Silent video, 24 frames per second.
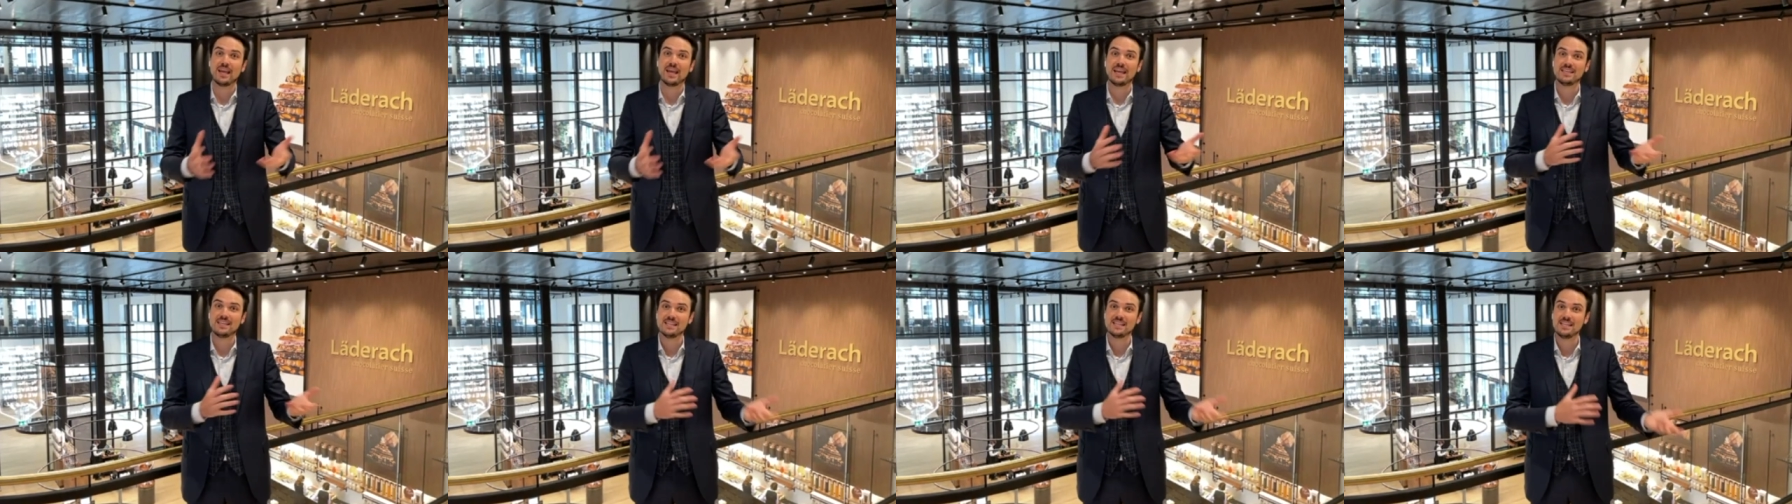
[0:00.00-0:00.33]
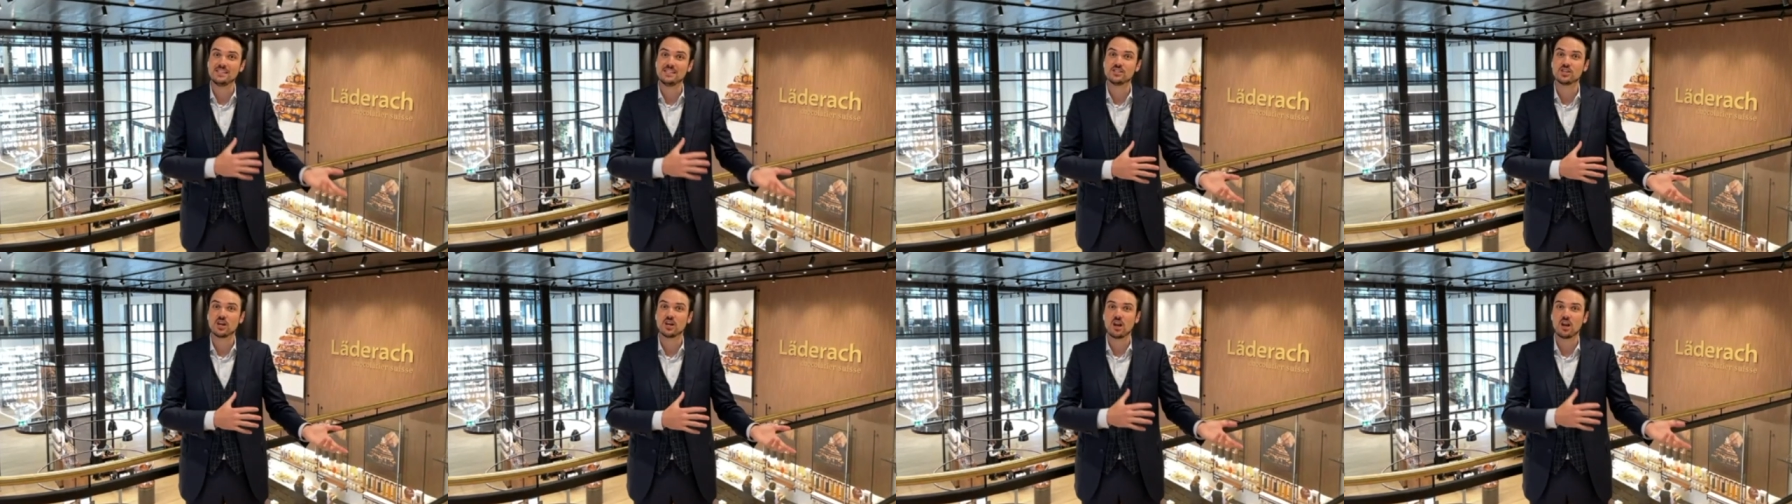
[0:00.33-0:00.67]
and
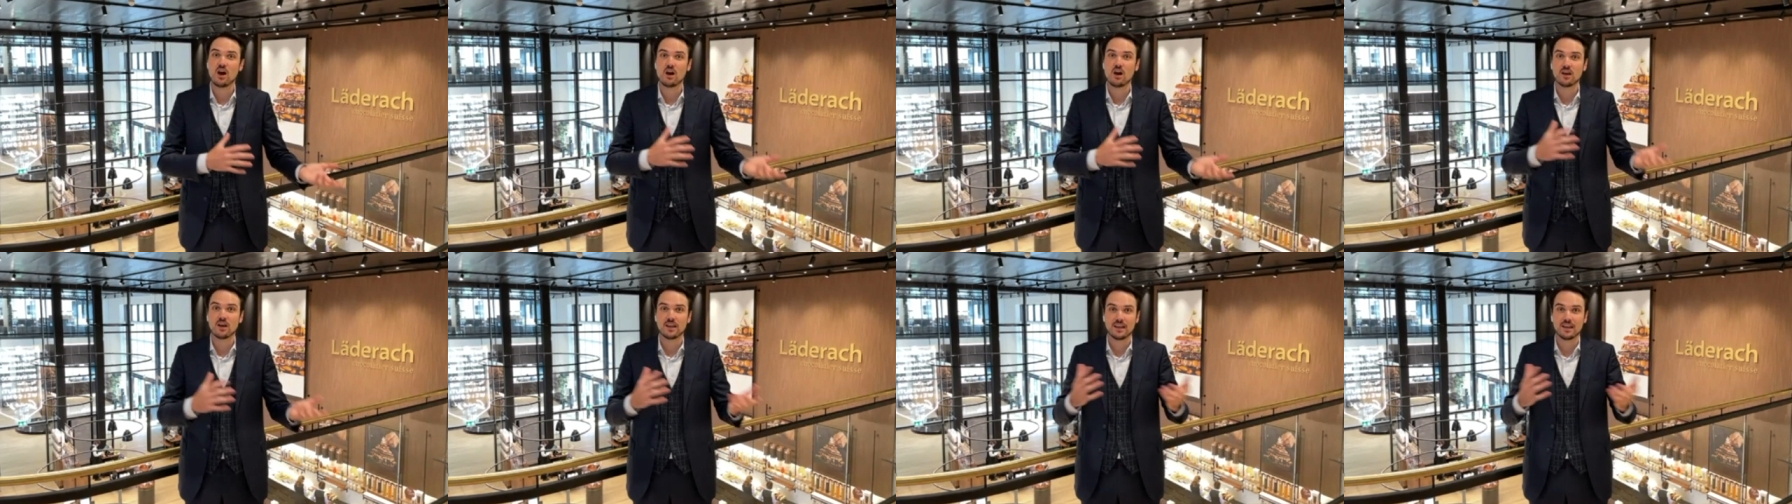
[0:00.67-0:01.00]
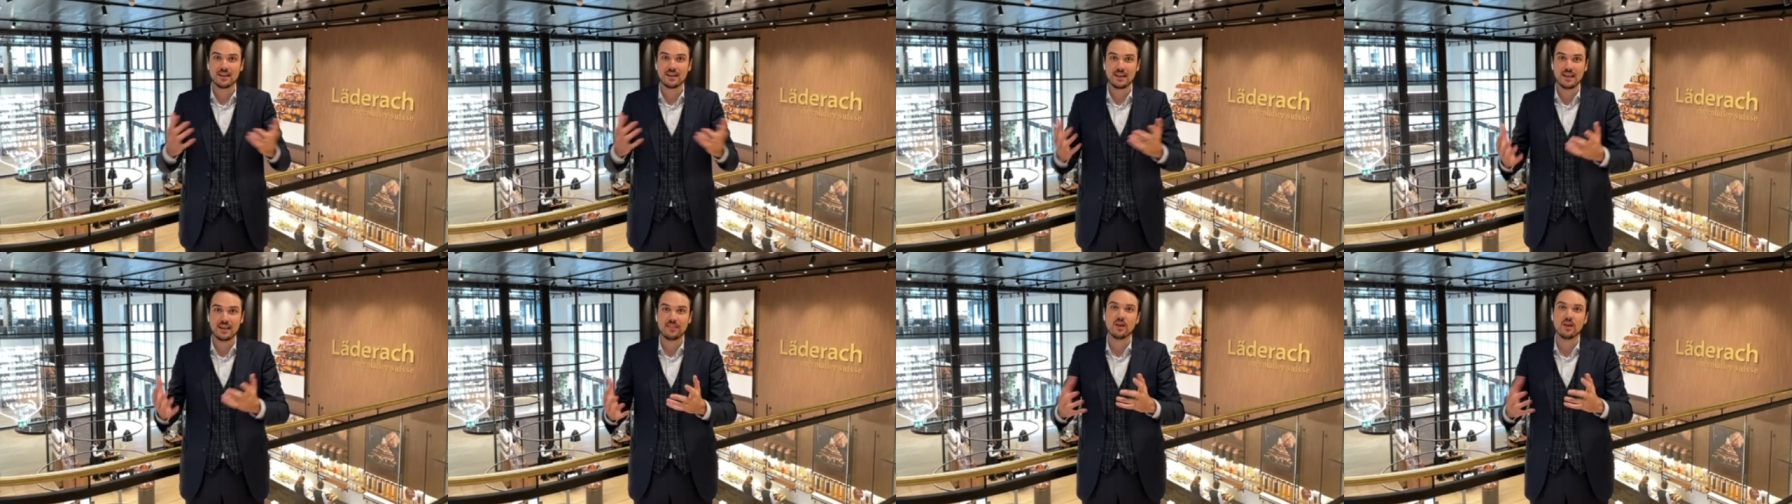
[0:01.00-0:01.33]
Interlaken
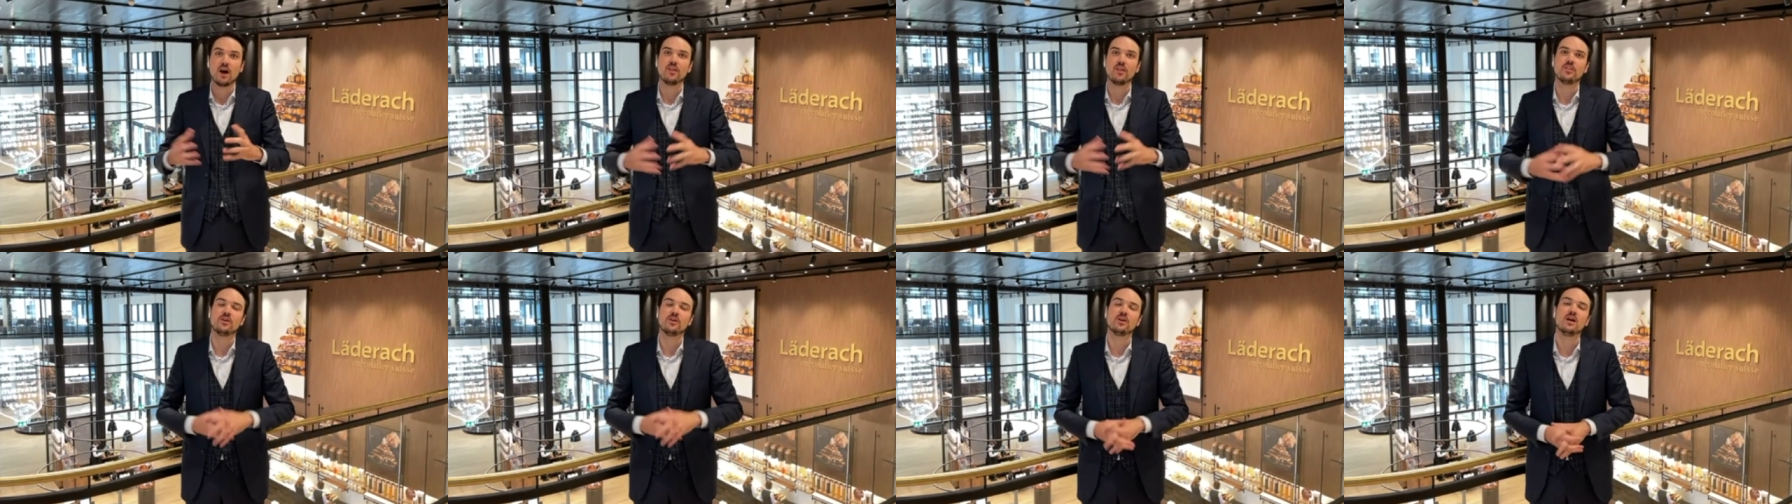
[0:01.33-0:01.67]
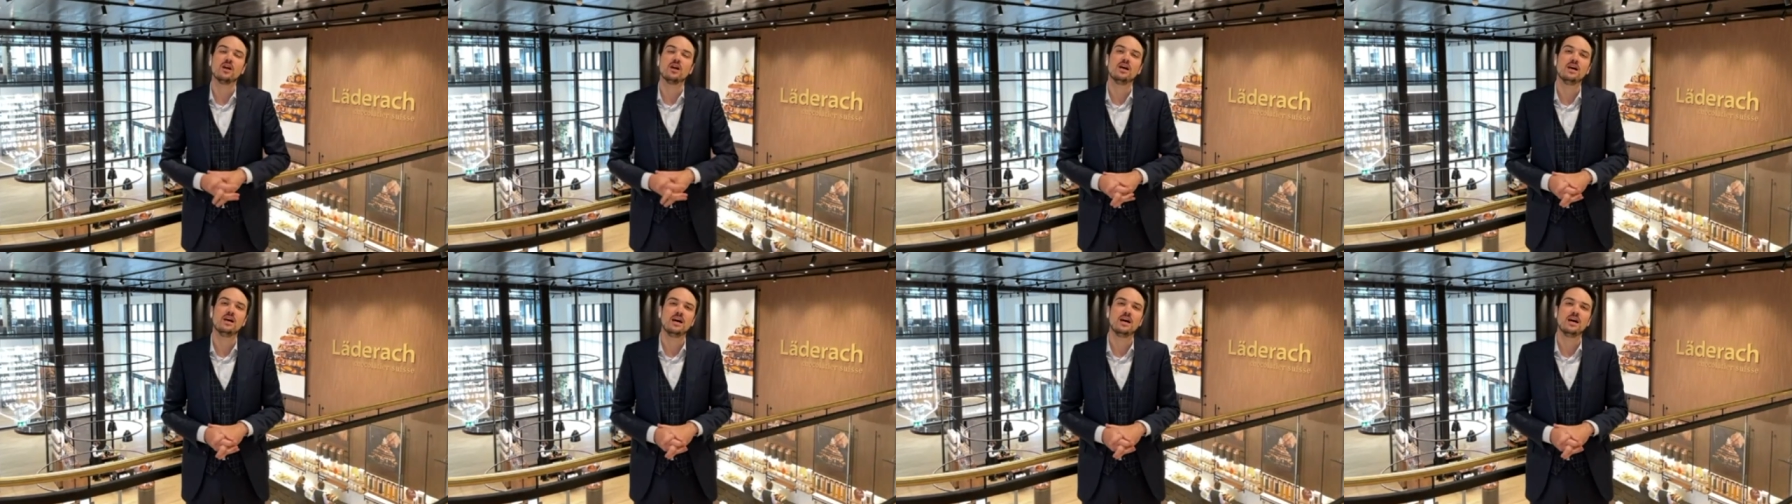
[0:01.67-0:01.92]
and other